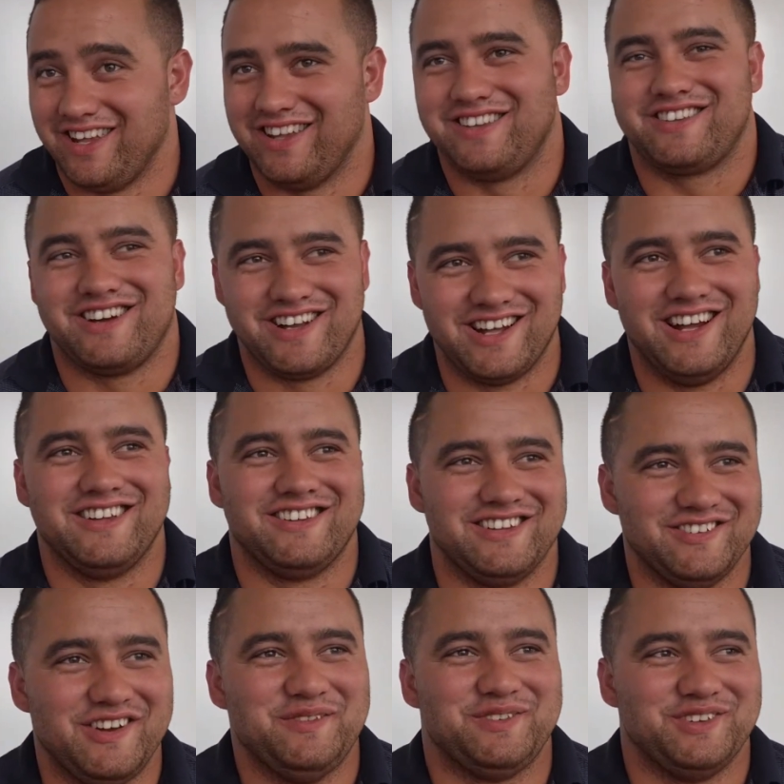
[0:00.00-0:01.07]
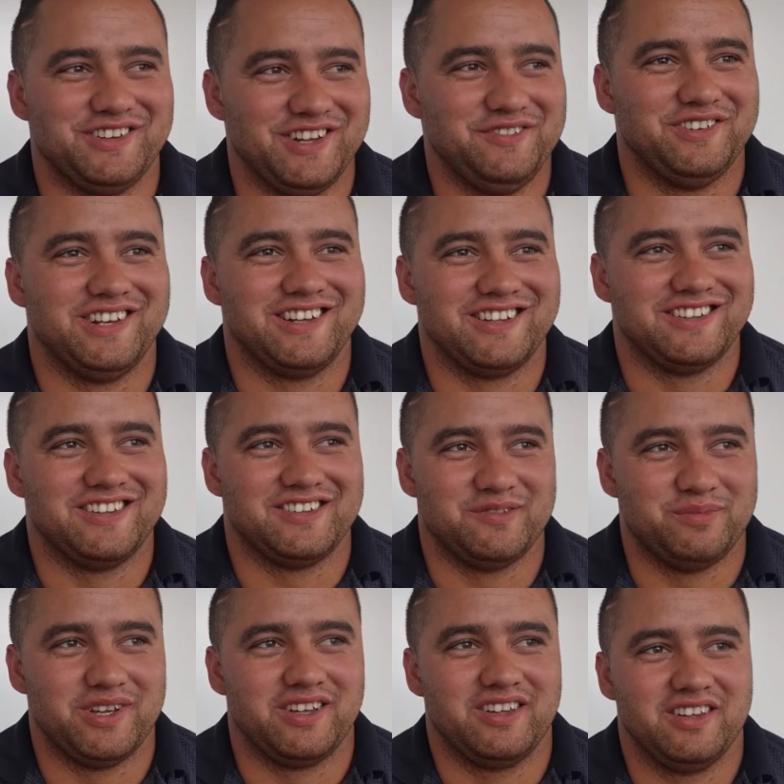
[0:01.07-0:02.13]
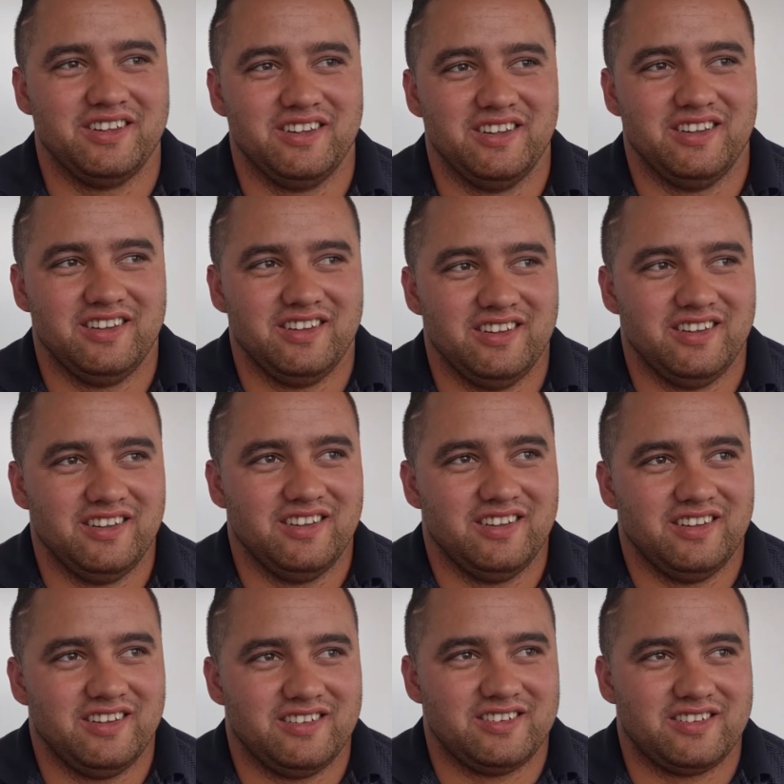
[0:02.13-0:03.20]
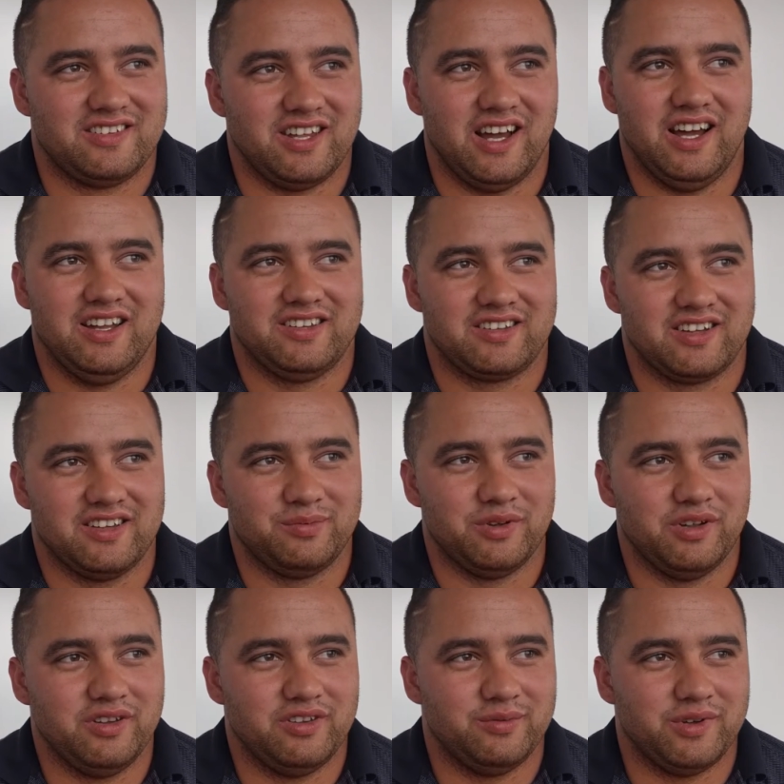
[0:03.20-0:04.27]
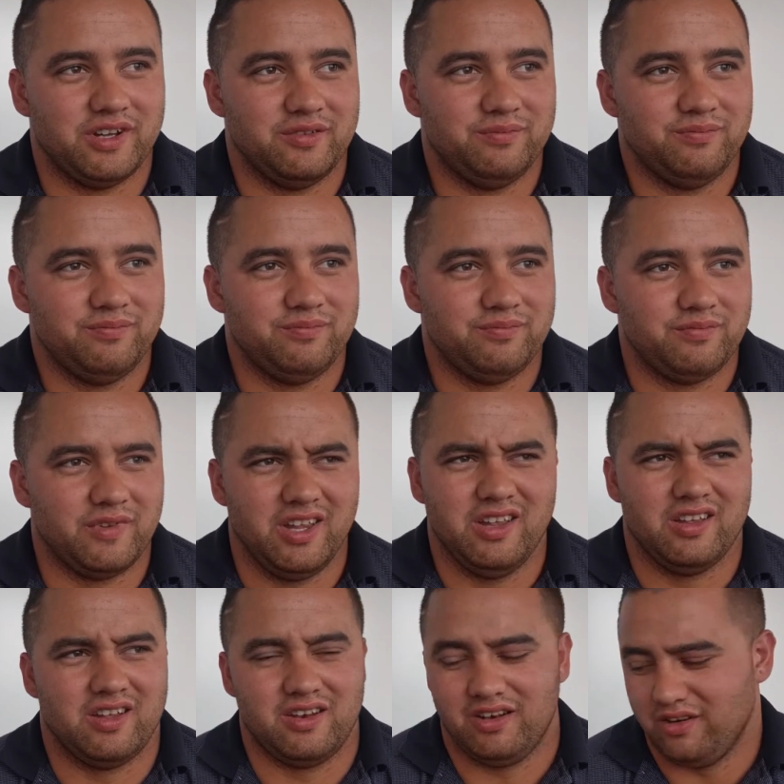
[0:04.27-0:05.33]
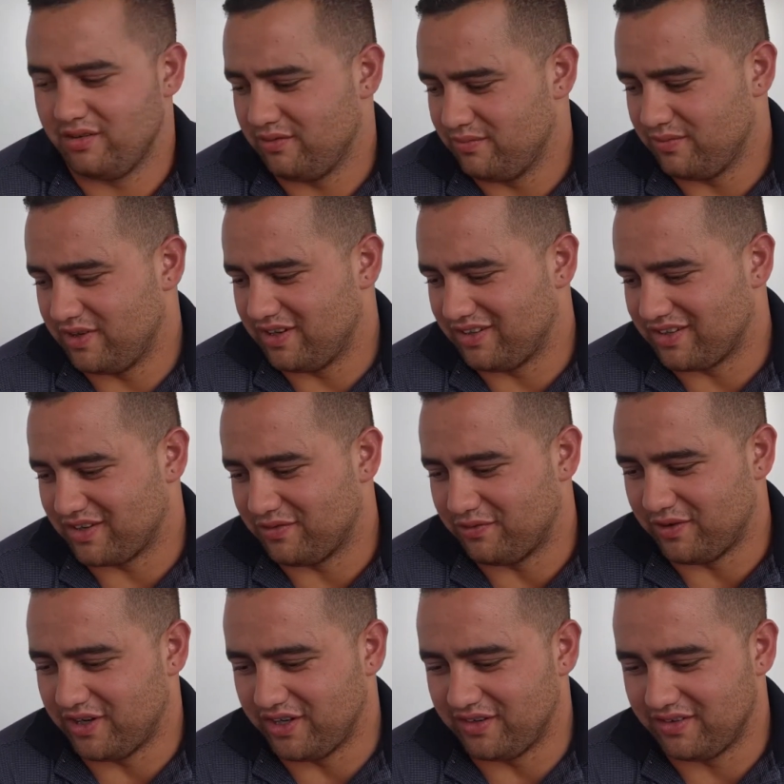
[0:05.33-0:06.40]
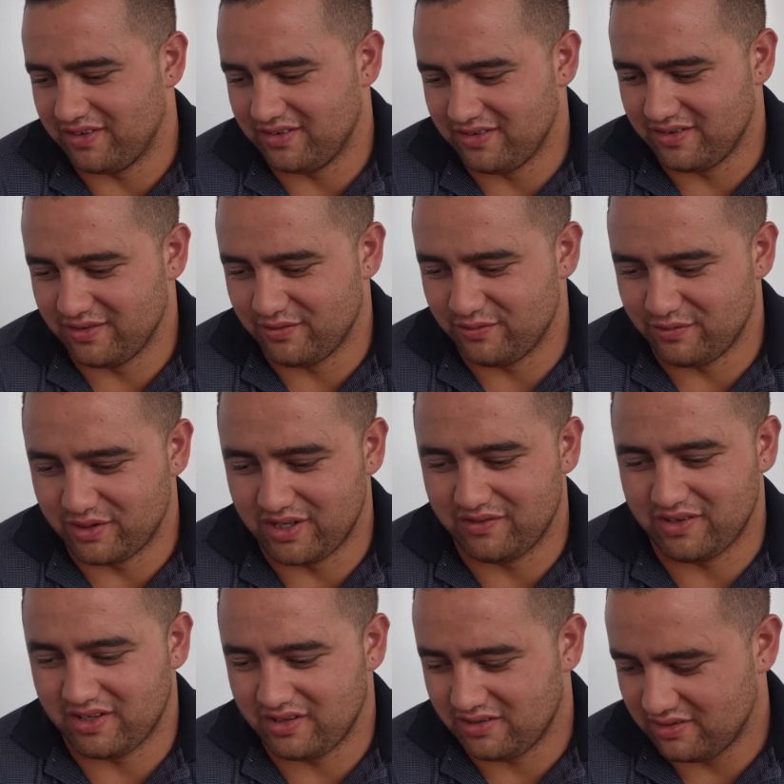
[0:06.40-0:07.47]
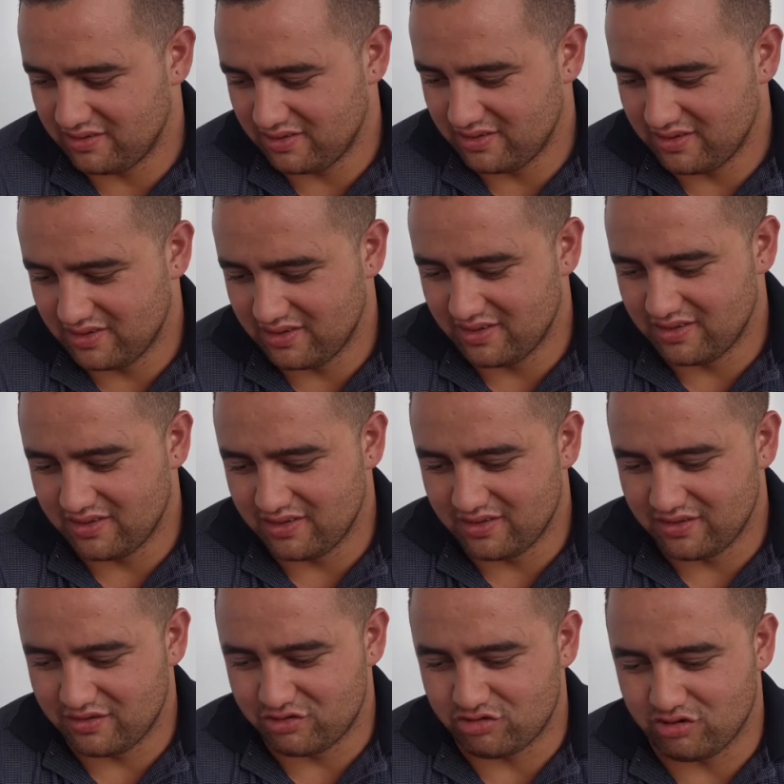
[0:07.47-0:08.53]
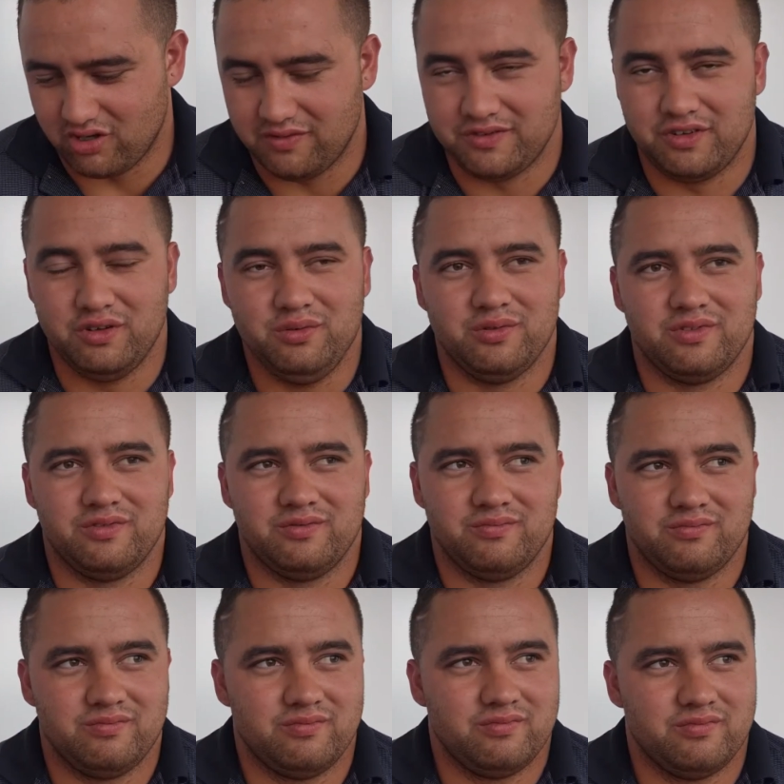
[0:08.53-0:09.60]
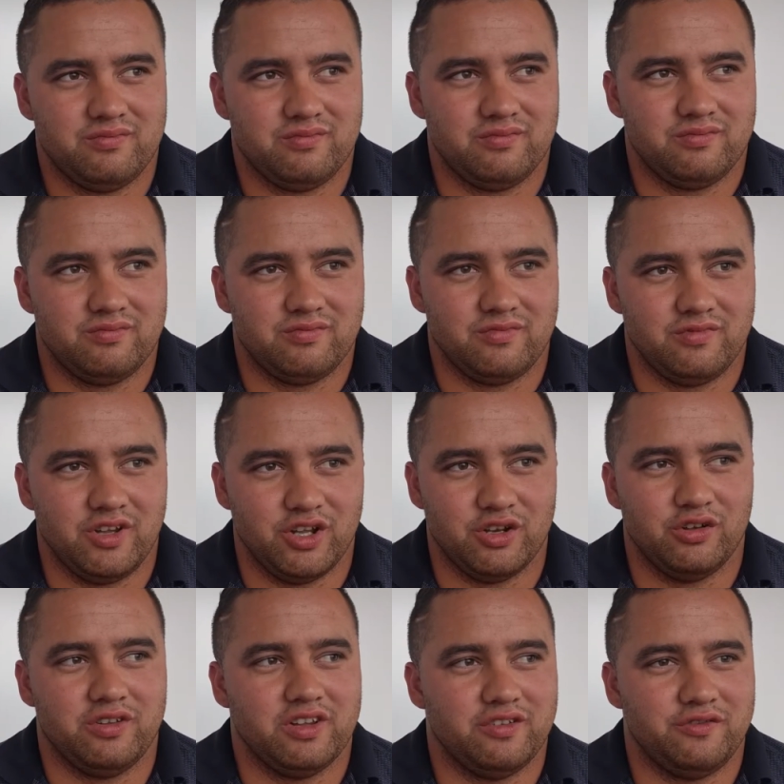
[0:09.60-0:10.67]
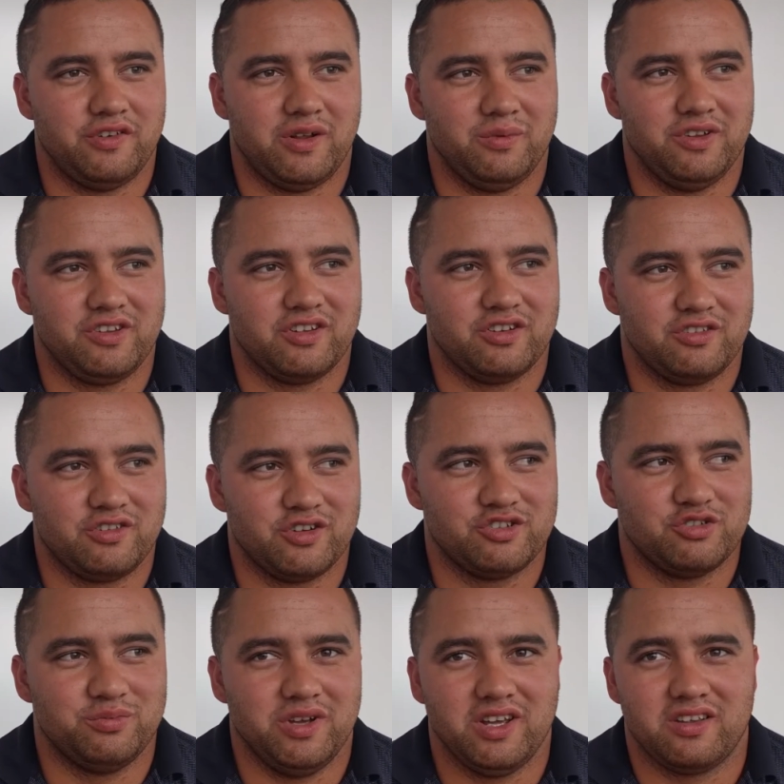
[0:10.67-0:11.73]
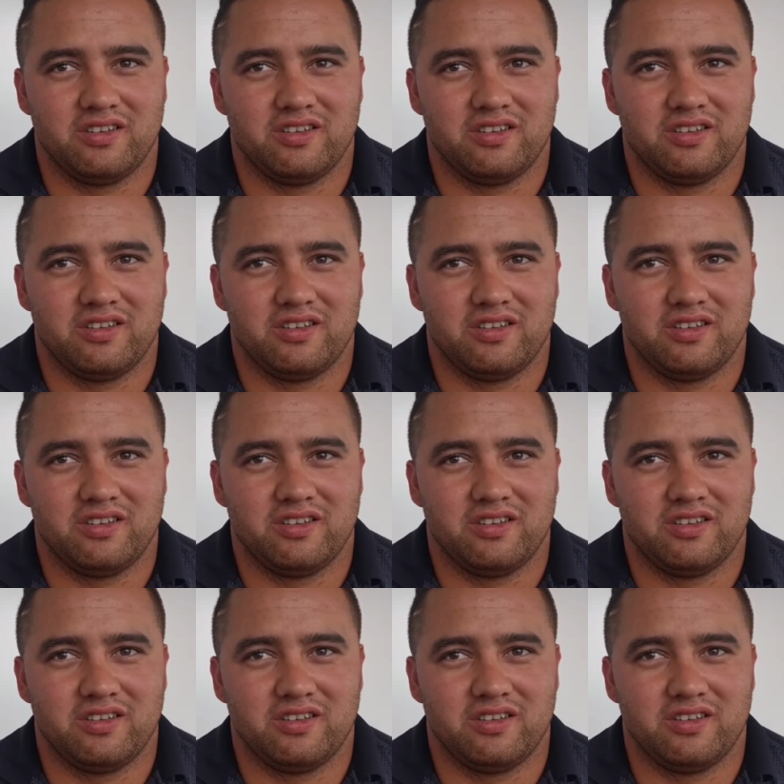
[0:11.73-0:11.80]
It's kind of hard to live up to, definitely, because it's a big task, I suppose. But yeah, I don't know. You just got to find whatever drives you, and you know that the family's got your back.